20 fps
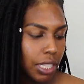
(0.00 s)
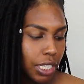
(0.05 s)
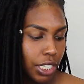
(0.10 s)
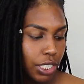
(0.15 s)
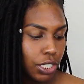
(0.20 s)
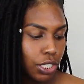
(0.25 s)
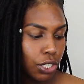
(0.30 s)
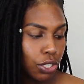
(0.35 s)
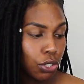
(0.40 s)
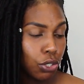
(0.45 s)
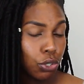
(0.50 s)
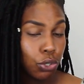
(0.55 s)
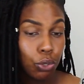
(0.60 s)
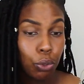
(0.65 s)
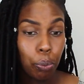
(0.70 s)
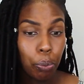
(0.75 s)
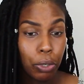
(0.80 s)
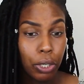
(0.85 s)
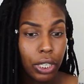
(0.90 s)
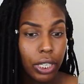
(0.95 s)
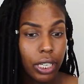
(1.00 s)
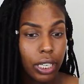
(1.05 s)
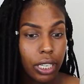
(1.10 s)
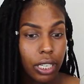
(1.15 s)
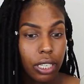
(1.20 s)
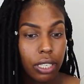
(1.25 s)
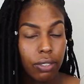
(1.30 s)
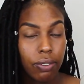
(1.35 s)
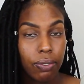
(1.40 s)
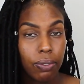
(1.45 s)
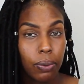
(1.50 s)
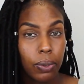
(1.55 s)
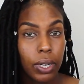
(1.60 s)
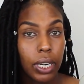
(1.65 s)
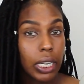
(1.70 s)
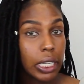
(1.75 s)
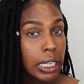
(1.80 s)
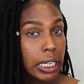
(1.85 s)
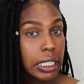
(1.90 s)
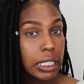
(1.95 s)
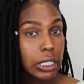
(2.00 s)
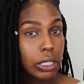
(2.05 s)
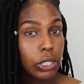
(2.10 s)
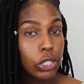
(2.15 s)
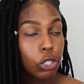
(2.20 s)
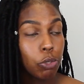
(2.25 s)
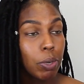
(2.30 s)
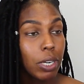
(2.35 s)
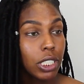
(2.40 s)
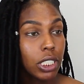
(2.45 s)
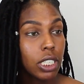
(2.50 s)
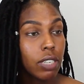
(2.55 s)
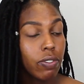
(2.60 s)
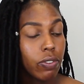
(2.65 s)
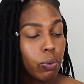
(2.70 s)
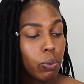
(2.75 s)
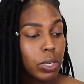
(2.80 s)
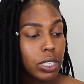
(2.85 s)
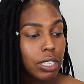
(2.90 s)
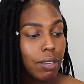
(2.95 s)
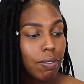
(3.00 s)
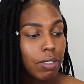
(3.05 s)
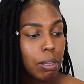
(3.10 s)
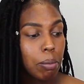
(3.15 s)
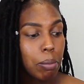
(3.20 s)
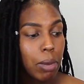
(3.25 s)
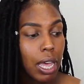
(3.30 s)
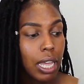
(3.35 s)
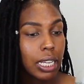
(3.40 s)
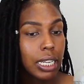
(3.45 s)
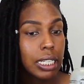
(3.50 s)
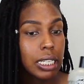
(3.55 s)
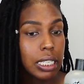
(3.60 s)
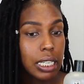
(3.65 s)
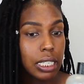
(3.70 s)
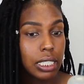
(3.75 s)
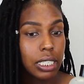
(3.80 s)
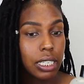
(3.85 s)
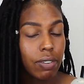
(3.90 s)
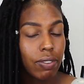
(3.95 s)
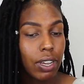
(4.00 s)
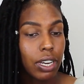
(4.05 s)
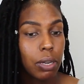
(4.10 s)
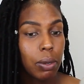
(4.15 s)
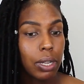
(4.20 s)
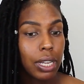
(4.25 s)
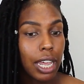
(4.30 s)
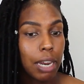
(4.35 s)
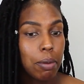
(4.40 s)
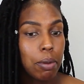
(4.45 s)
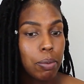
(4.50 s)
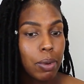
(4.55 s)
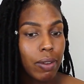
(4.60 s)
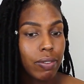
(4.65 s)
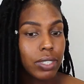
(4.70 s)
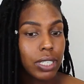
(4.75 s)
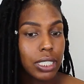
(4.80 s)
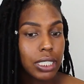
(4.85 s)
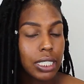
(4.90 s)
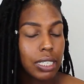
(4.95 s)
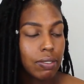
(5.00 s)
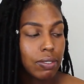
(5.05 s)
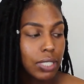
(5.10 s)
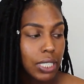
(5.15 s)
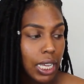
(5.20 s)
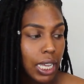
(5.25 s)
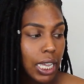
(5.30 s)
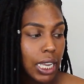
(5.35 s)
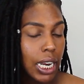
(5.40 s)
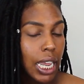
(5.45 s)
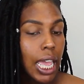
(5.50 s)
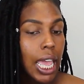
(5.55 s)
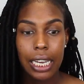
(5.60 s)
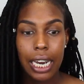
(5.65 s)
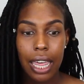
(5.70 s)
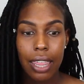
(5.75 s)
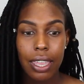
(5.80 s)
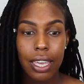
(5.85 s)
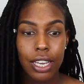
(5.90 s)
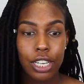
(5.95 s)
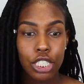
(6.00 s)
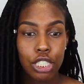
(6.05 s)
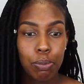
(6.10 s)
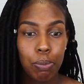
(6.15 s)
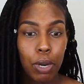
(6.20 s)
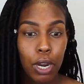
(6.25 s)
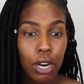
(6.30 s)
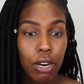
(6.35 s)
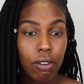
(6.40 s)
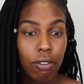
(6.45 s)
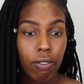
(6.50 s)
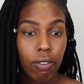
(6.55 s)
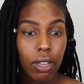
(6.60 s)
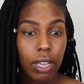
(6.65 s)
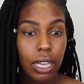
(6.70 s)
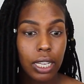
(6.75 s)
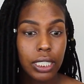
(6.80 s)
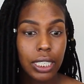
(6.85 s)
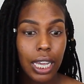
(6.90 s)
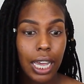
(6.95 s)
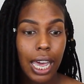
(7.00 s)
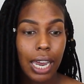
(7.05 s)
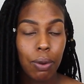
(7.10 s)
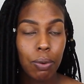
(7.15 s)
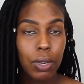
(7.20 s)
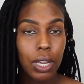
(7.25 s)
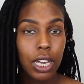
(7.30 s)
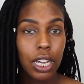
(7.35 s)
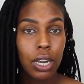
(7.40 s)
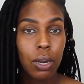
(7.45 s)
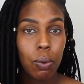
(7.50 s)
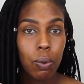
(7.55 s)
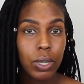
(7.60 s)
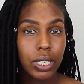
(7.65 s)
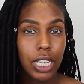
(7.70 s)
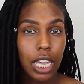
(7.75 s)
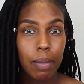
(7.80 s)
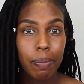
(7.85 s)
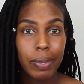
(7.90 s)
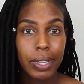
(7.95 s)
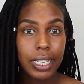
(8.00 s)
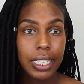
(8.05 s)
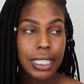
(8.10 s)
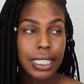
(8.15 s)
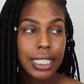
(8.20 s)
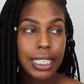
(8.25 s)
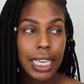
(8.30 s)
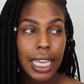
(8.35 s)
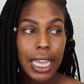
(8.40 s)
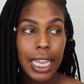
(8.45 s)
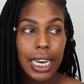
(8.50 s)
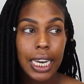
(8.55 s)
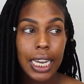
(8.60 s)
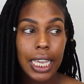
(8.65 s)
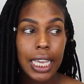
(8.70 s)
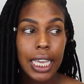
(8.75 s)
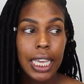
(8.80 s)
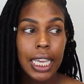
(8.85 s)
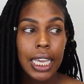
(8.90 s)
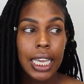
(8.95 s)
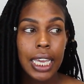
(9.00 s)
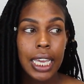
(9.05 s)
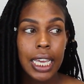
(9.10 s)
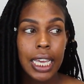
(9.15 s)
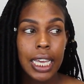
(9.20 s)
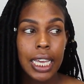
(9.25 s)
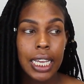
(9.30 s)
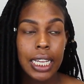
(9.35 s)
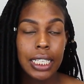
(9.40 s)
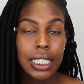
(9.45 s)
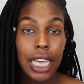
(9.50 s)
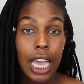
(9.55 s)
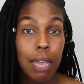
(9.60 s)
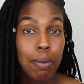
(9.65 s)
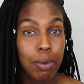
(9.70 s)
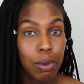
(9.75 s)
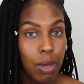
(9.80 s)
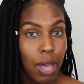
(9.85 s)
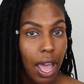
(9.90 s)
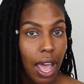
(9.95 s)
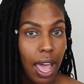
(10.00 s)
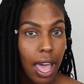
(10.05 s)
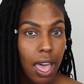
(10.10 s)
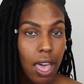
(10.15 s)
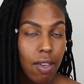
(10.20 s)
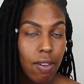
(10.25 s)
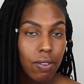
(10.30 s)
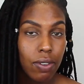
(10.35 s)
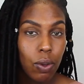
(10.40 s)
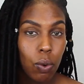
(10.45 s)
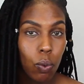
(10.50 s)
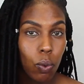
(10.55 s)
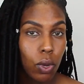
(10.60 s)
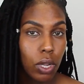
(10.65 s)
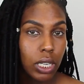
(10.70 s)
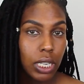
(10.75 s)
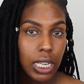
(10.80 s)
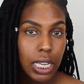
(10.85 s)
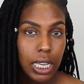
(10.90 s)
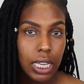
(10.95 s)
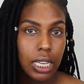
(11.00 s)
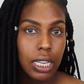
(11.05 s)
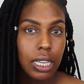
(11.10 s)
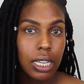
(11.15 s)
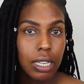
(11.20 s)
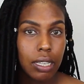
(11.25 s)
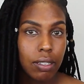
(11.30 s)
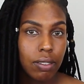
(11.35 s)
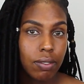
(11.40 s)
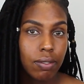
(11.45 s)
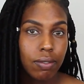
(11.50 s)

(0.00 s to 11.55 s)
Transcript: this is super good for a cleanser, especially if you want something mild and sensitive. I know a lot of people have sensitive skin, and I think it's perfect. I don't care what type of skin type you have oily,